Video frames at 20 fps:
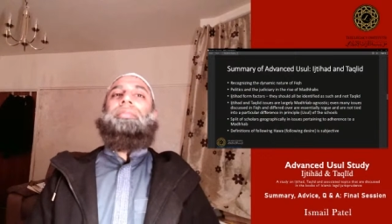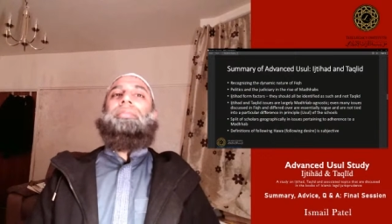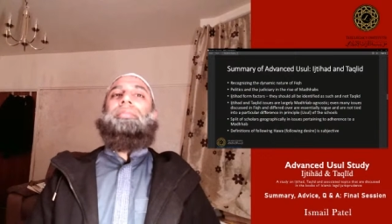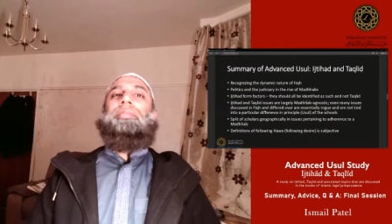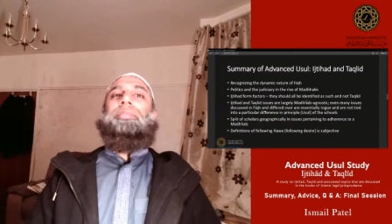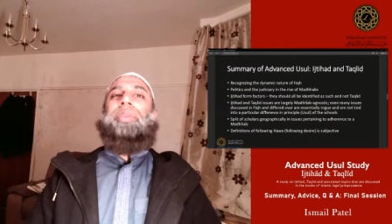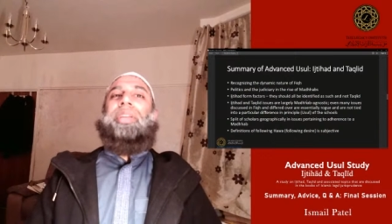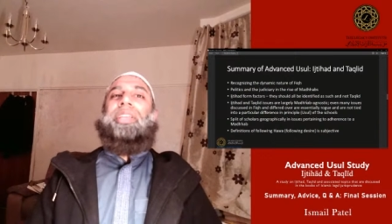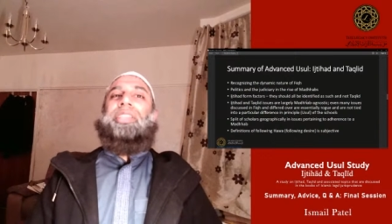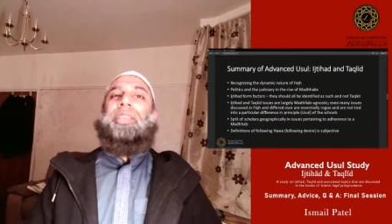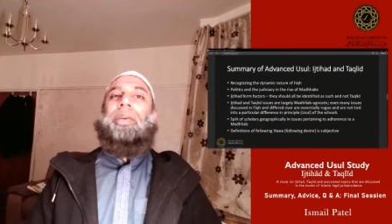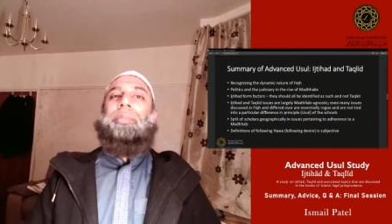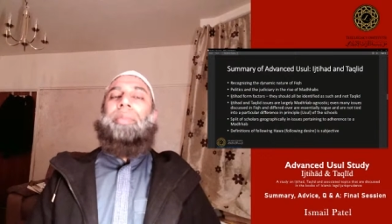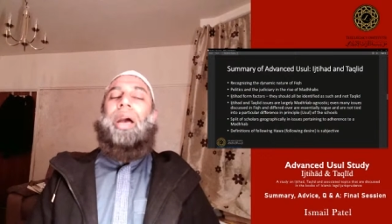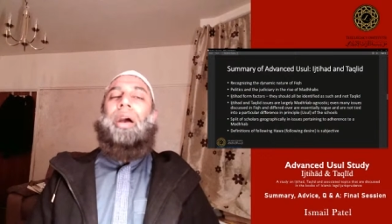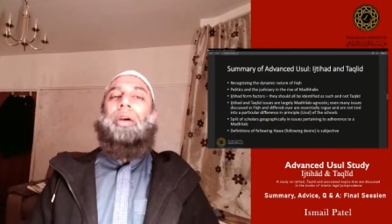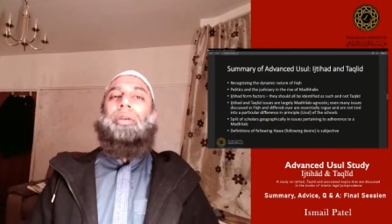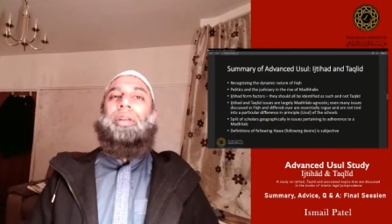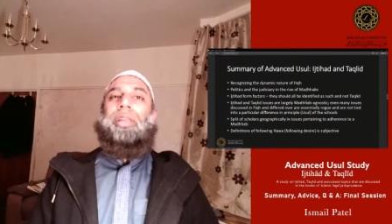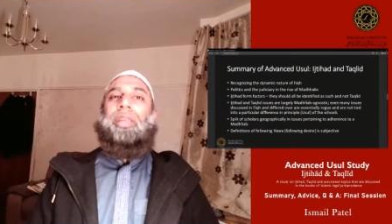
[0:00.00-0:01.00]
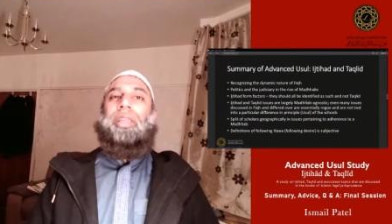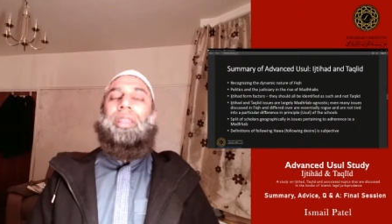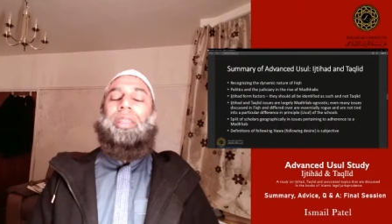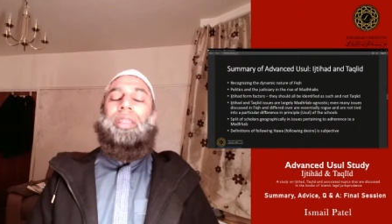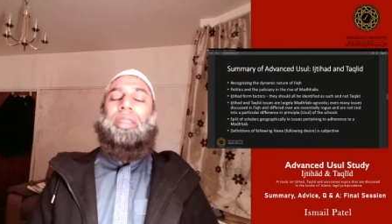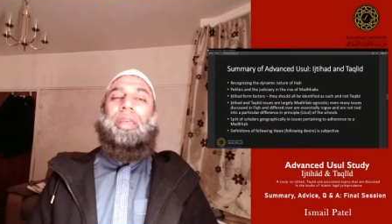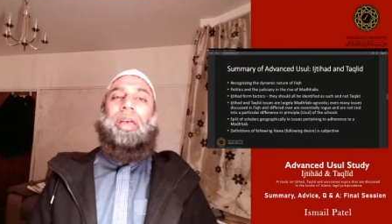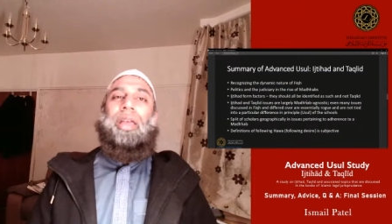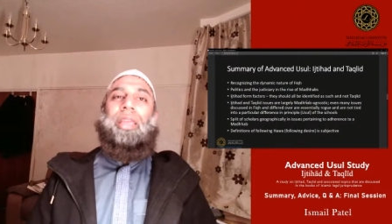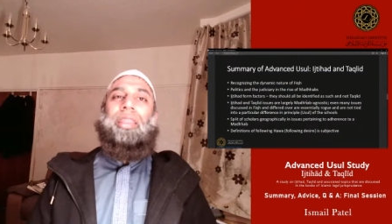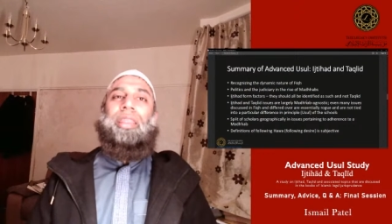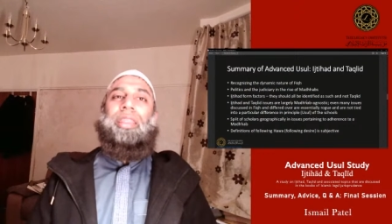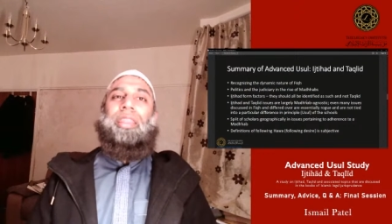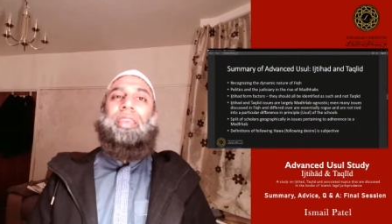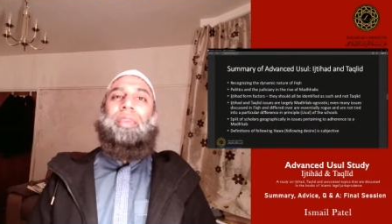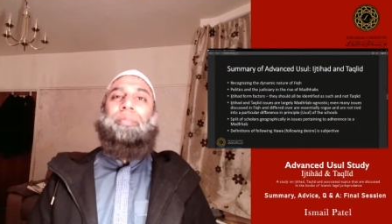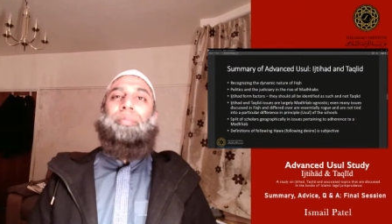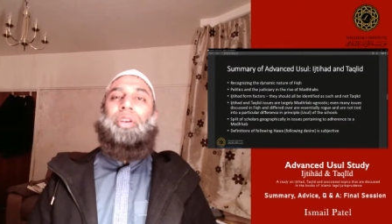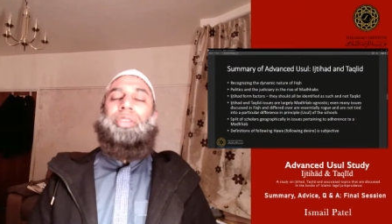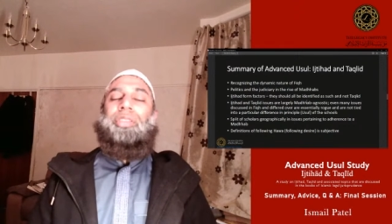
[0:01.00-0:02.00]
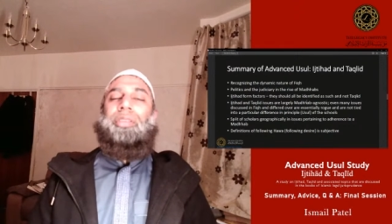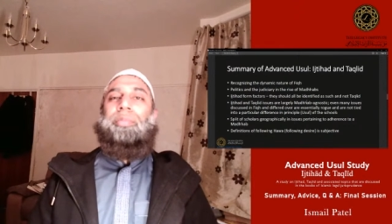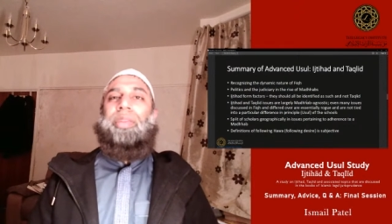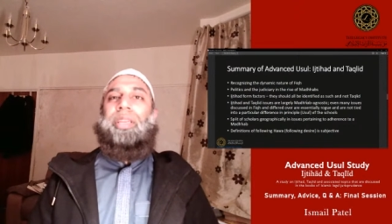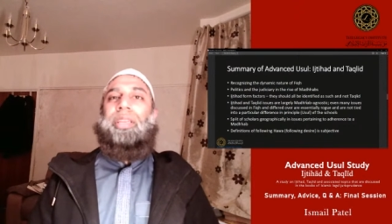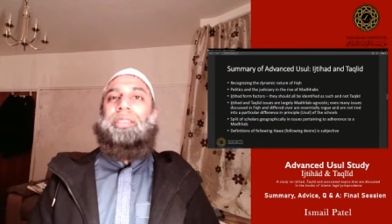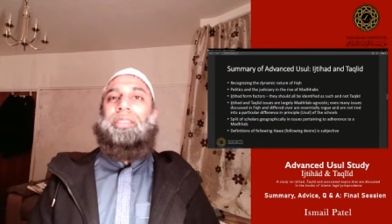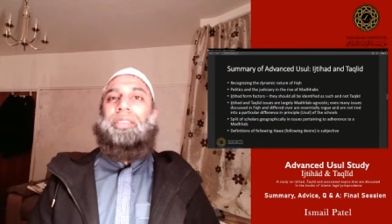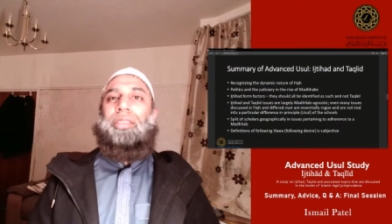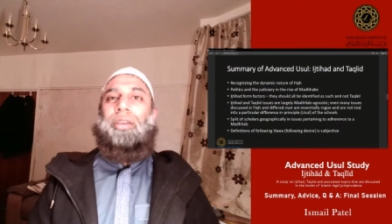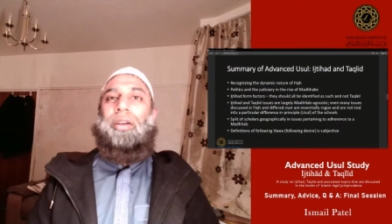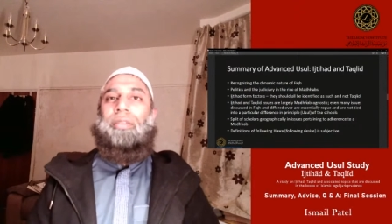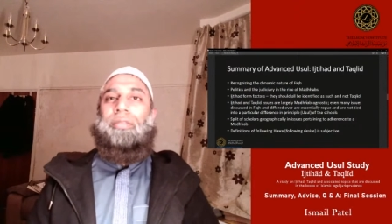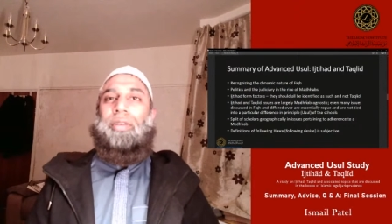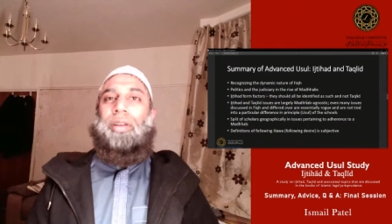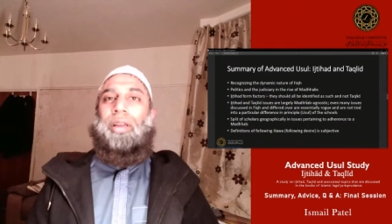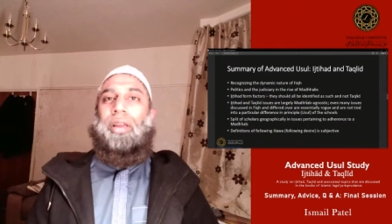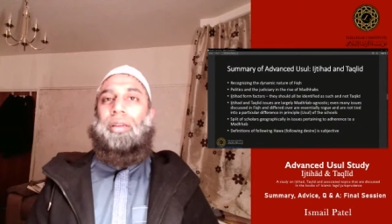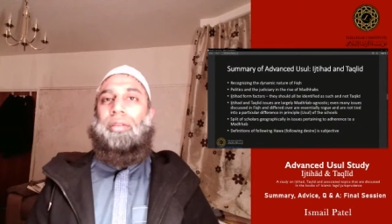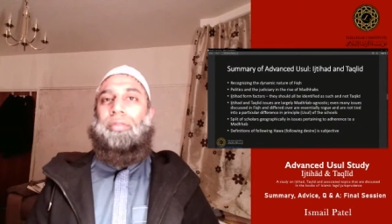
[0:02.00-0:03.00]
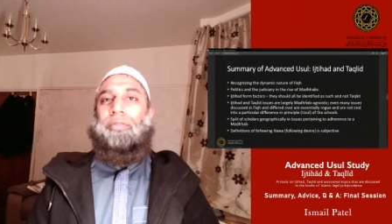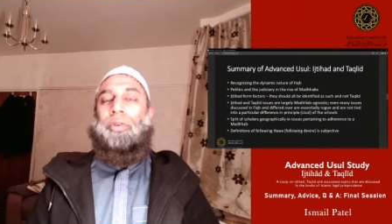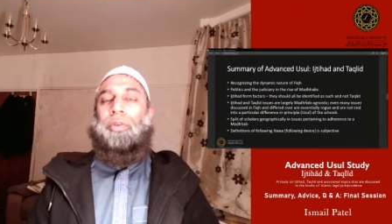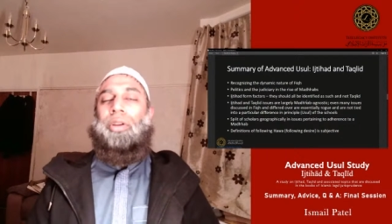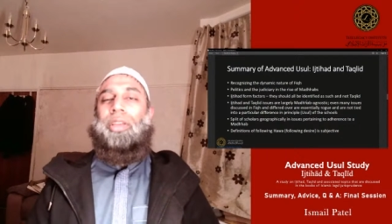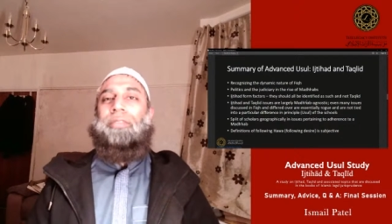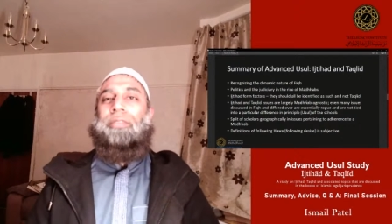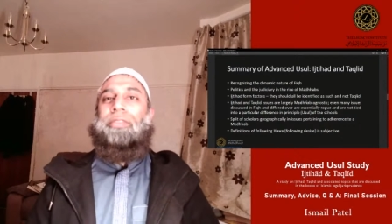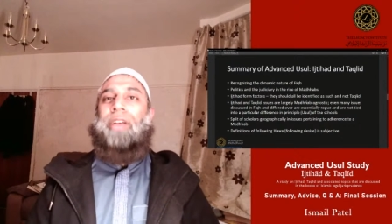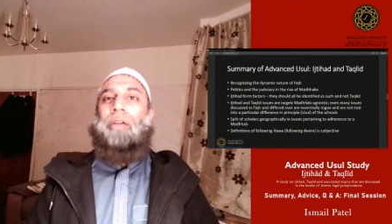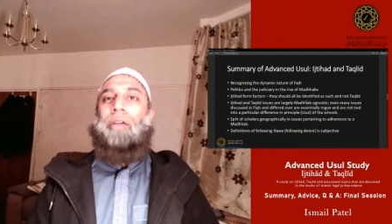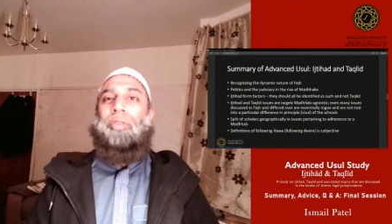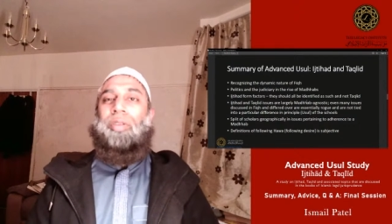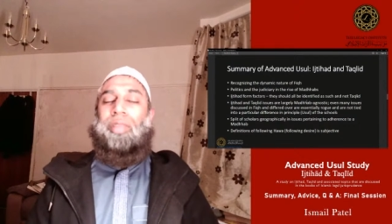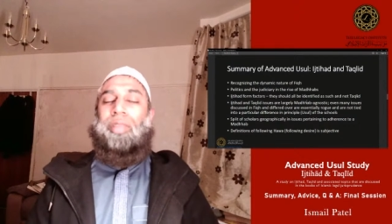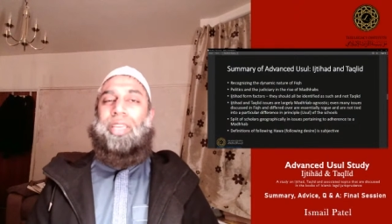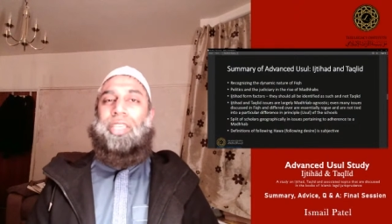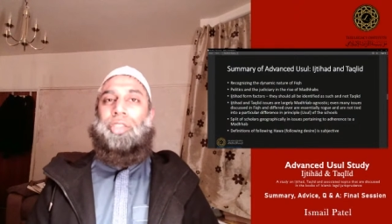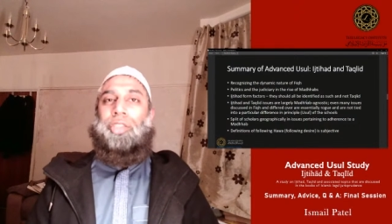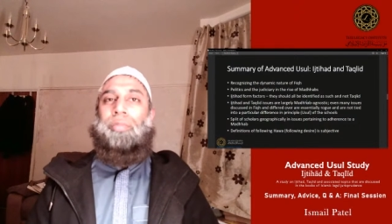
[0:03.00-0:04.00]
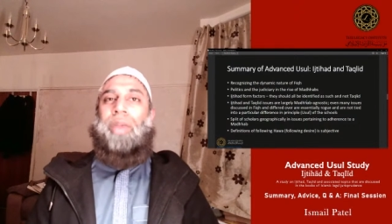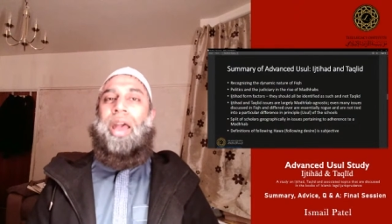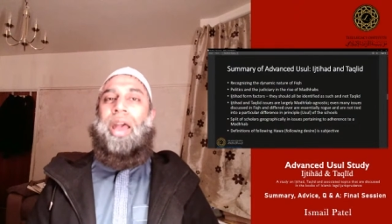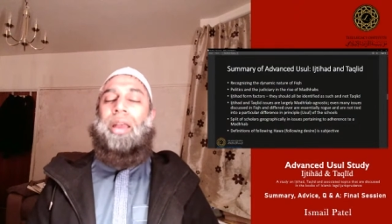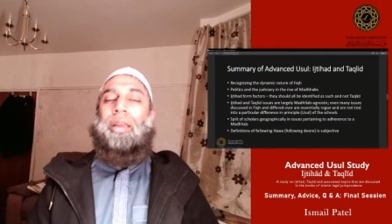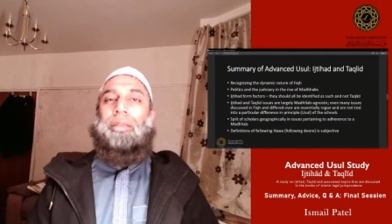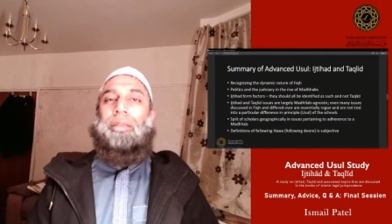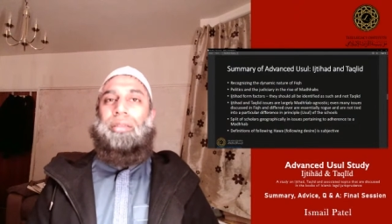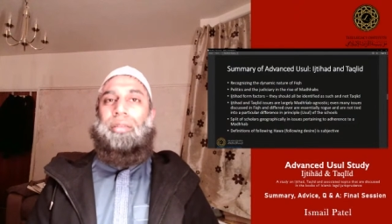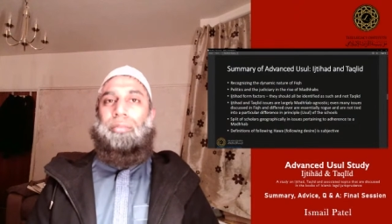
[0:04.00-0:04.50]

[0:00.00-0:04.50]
brings about the possibility of falling foul with ijma',